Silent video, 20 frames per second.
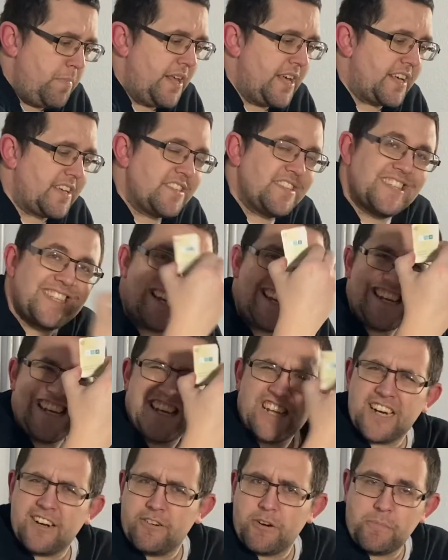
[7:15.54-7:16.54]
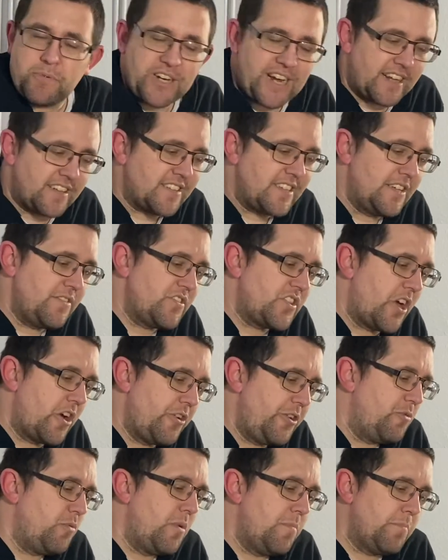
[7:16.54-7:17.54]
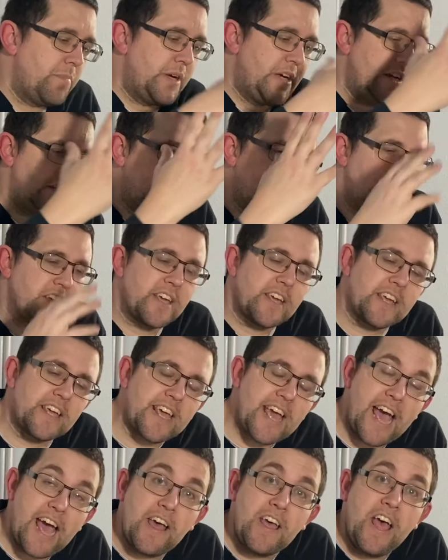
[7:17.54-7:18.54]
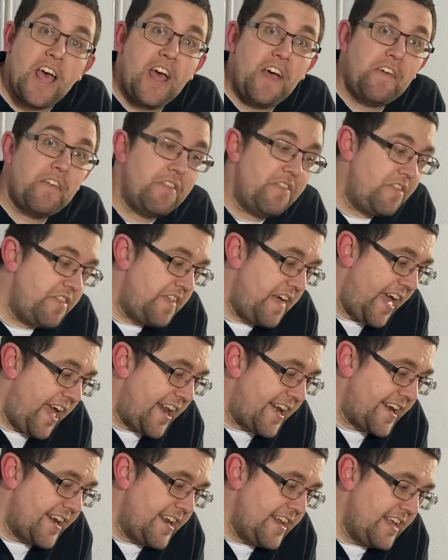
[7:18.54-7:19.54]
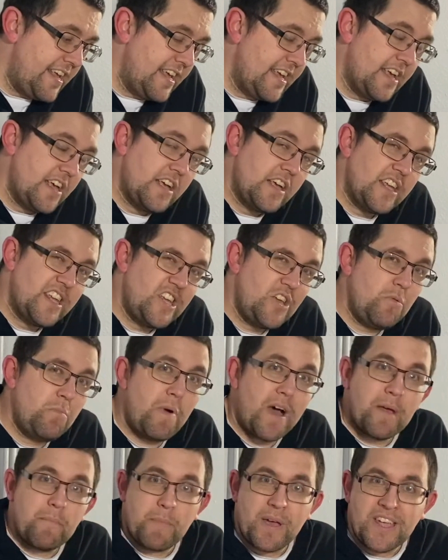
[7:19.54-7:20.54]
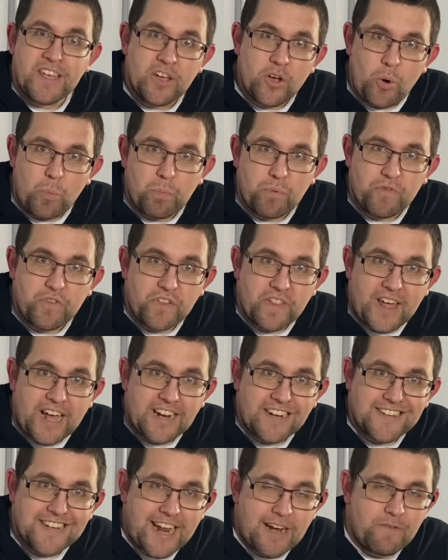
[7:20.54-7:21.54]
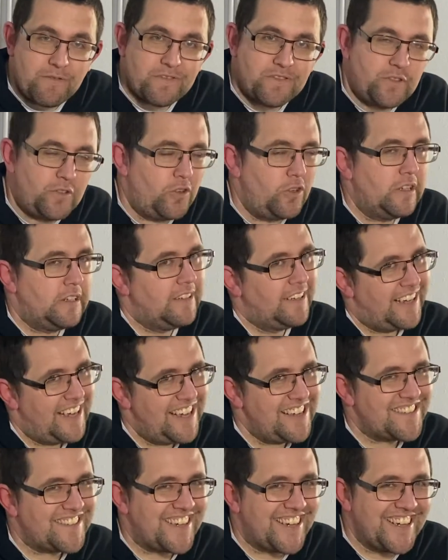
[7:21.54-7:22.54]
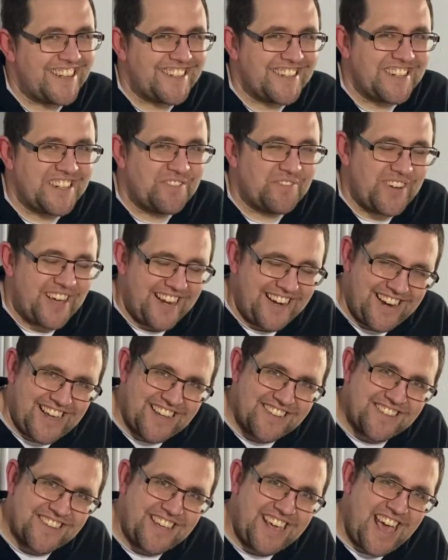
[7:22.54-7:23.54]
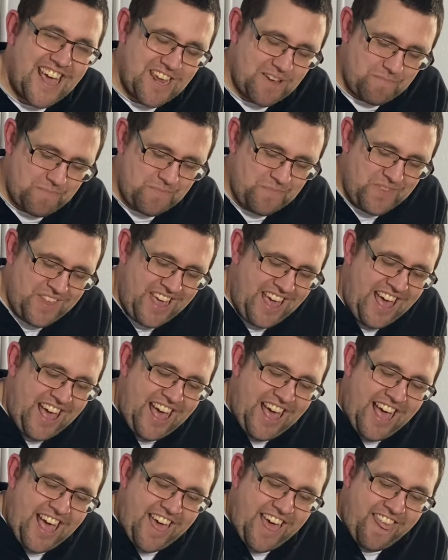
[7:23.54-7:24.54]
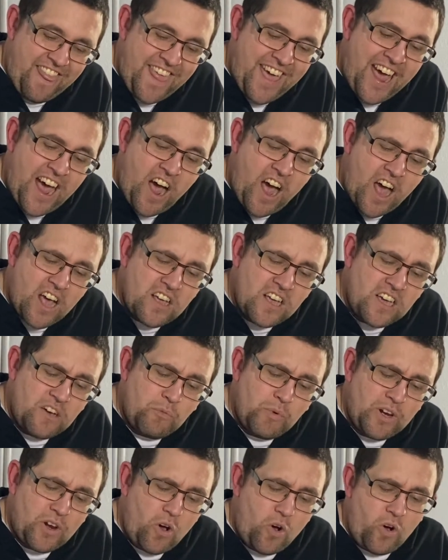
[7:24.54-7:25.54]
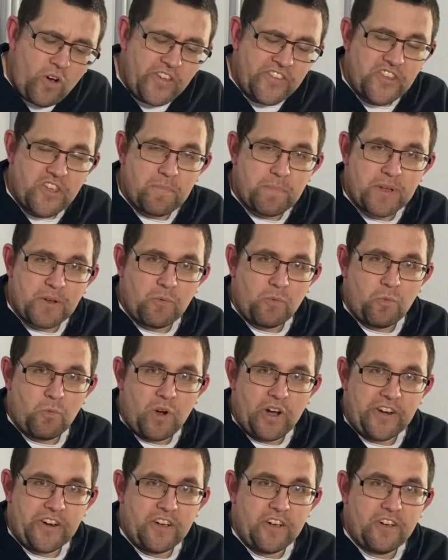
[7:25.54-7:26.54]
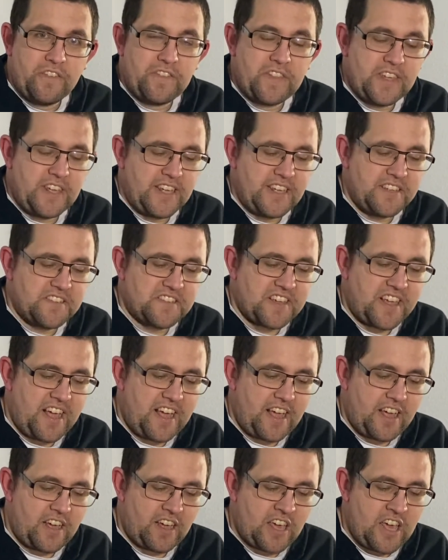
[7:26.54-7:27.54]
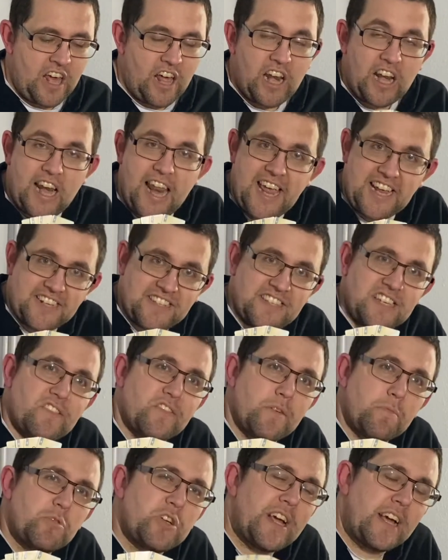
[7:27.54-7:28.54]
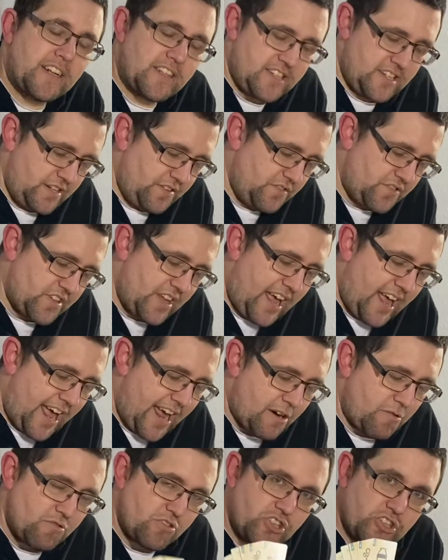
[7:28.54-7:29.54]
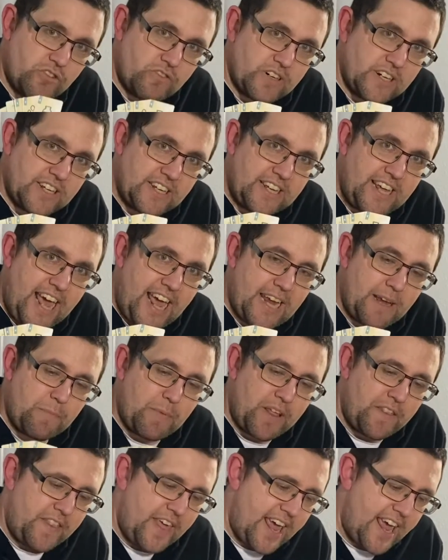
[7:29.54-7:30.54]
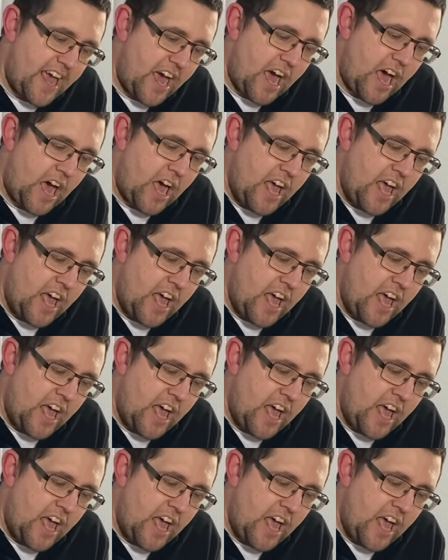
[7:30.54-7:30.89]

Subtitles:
singular objectives that only 1 person can get, then you might make up for that downfall, as I did in my last game. There will also be one of these collective objectives out during the game, and they are